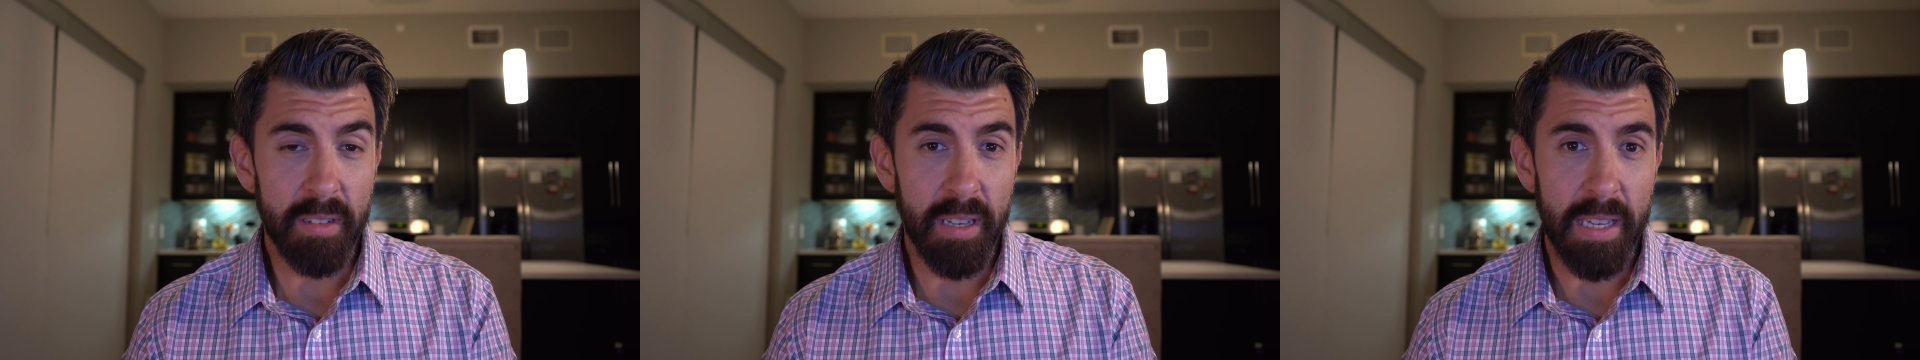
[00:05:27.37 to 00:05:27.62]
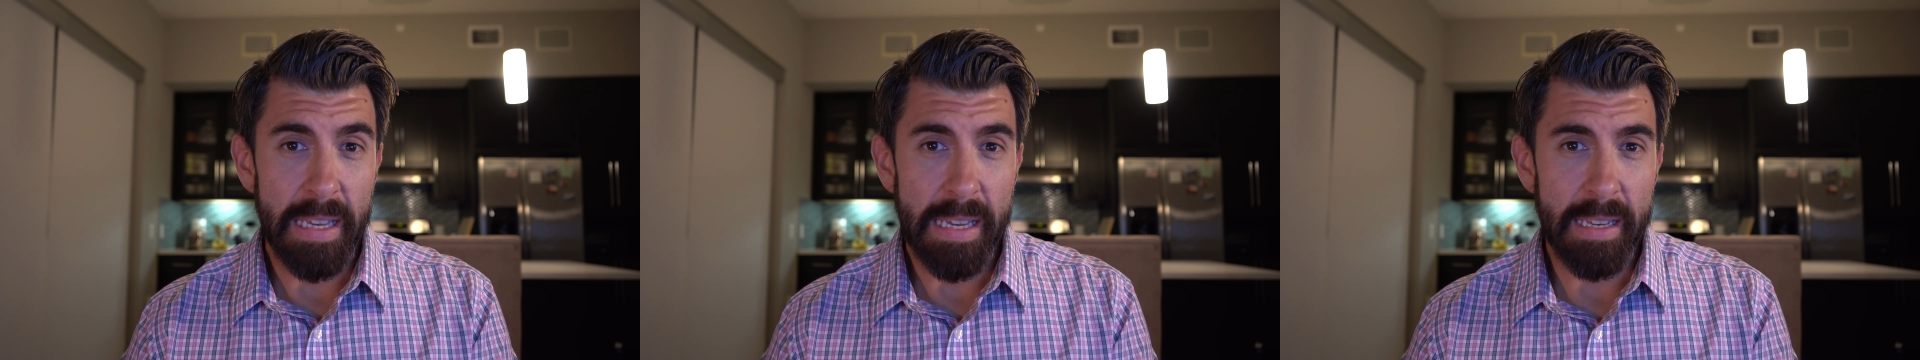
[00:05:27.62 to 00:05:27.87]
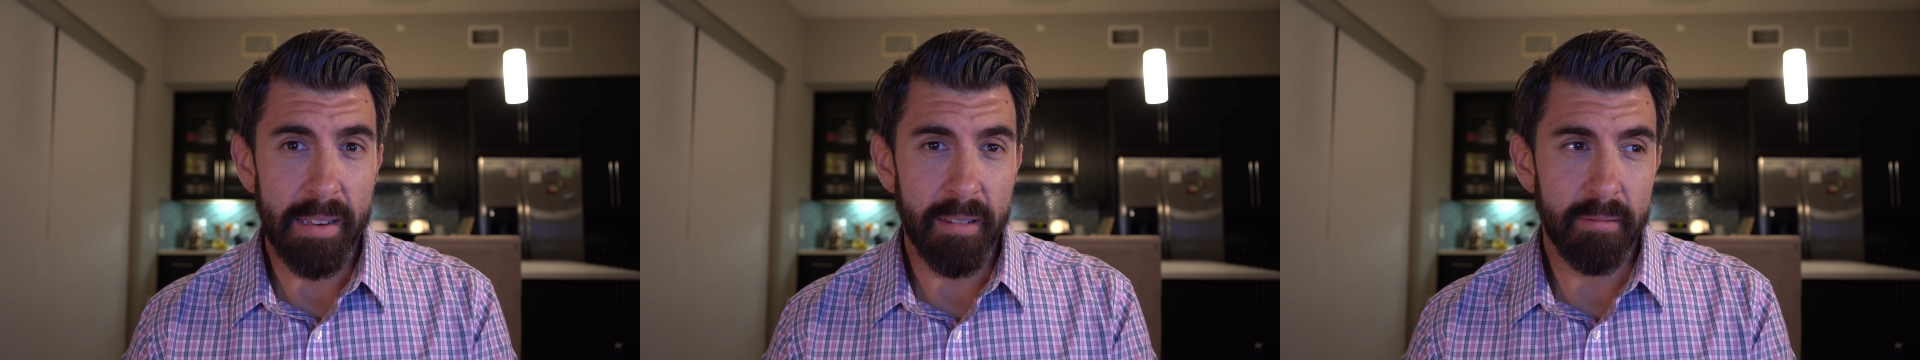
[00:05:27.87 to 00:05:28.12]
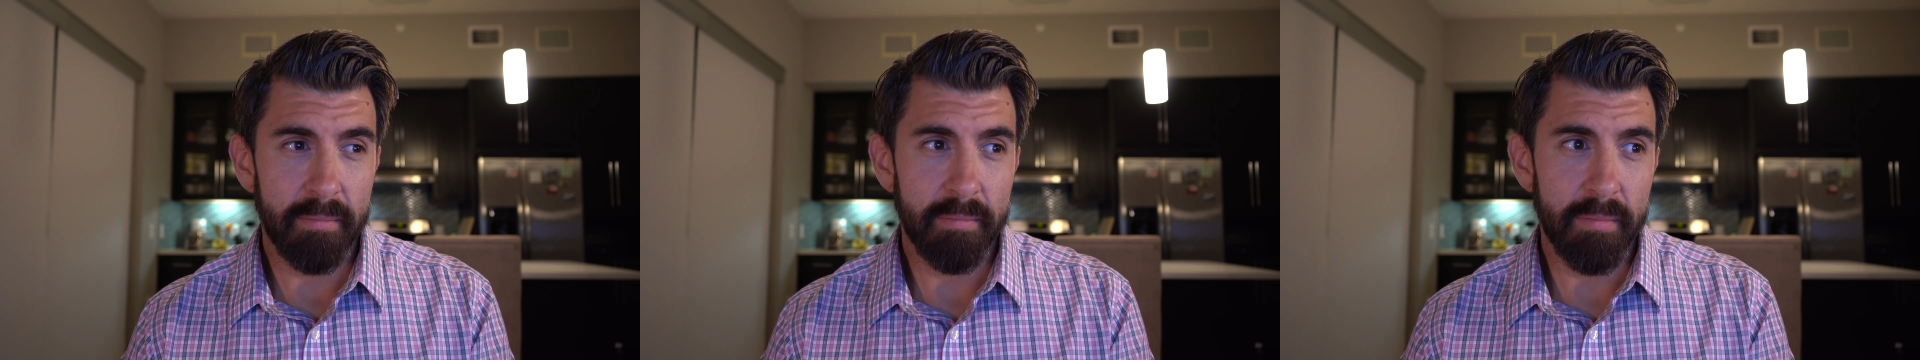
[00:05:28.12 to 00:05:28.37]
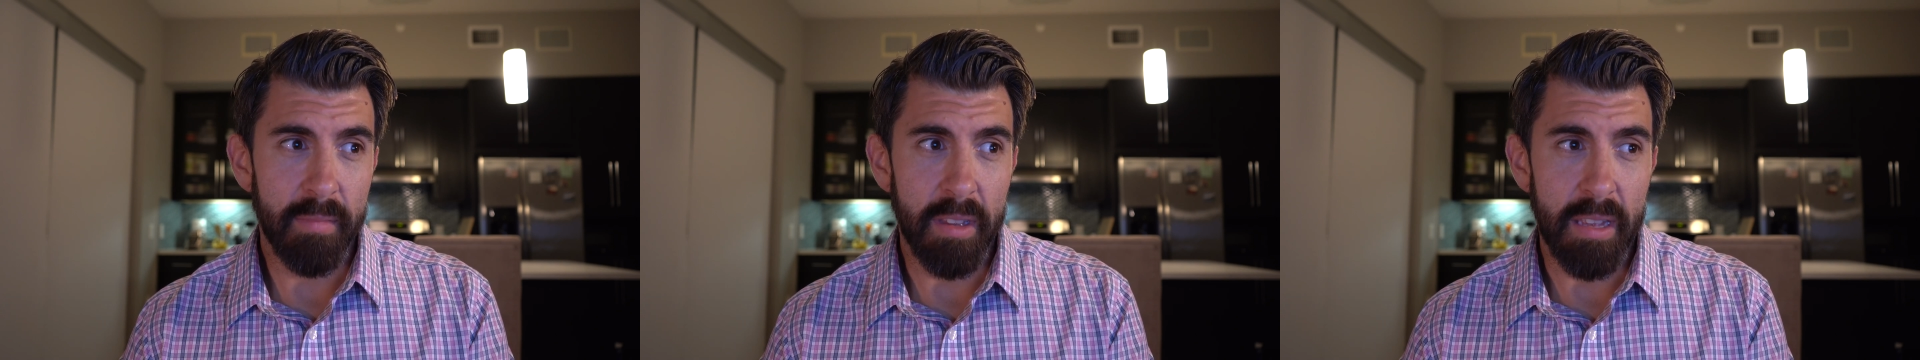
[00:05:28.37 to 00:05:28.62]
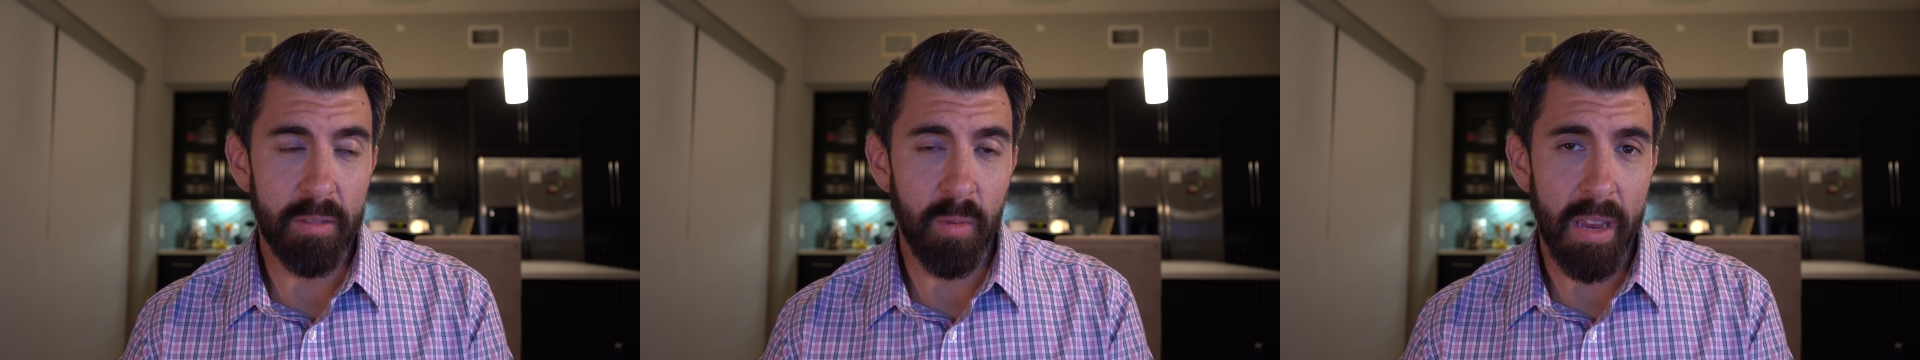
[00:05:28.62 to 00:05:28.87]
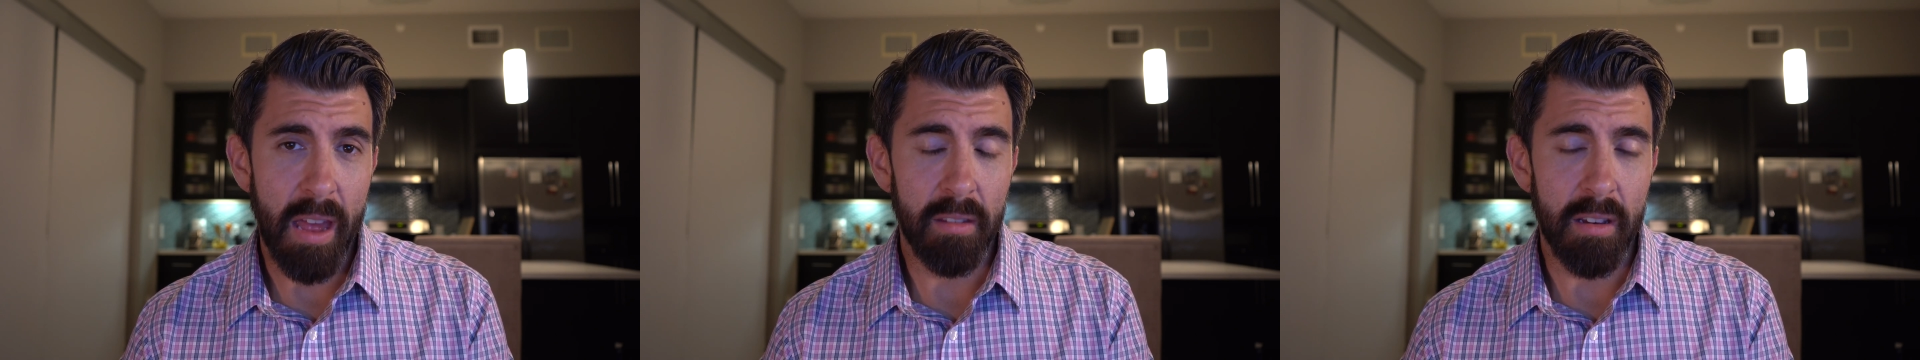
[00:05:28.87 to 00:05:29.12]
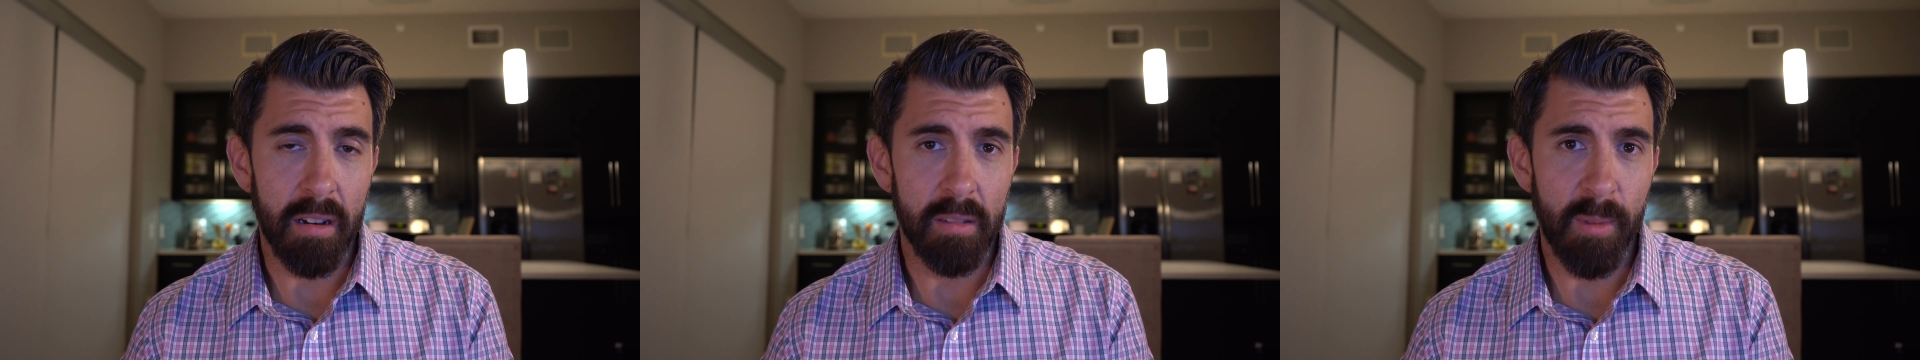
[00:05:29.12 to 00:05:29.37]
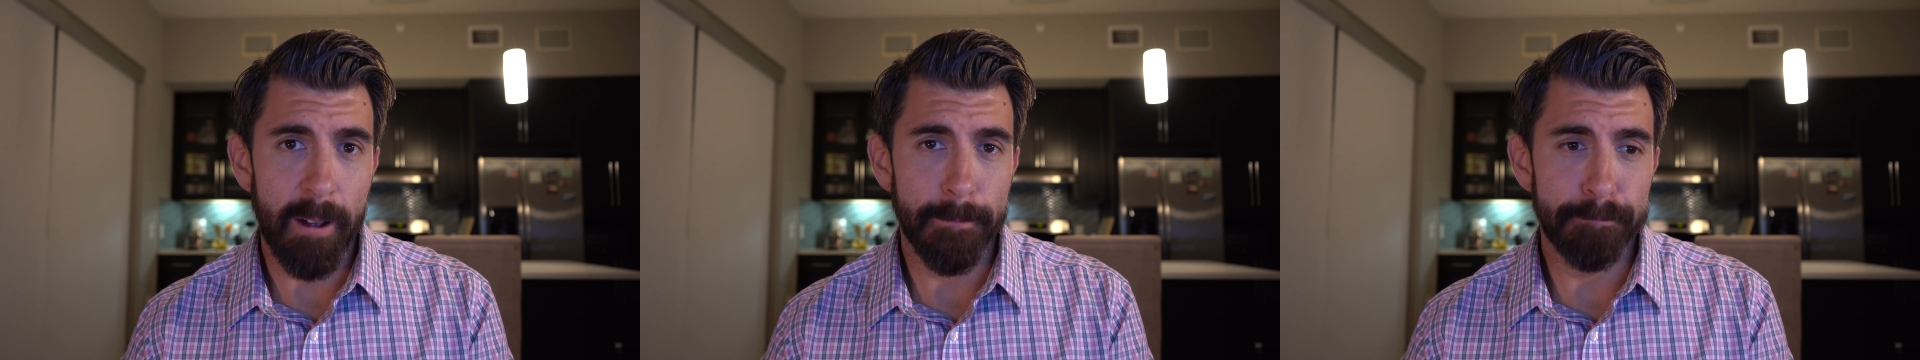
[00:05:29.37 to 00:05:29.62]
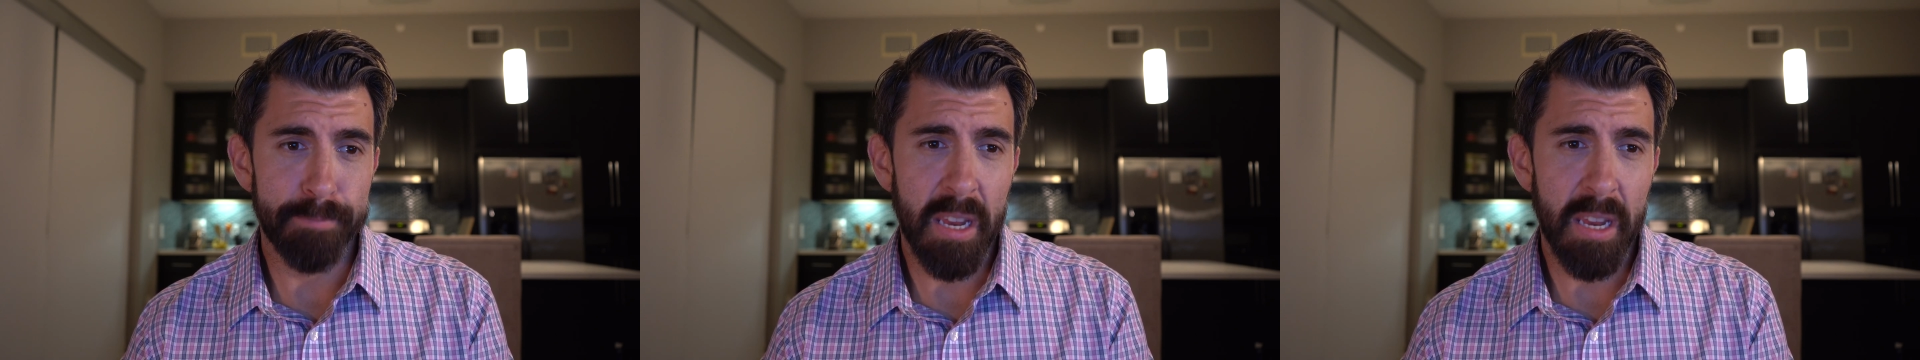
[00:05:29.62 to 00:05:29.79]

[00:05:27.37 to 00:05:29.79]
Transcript: and that's what Cal talks about.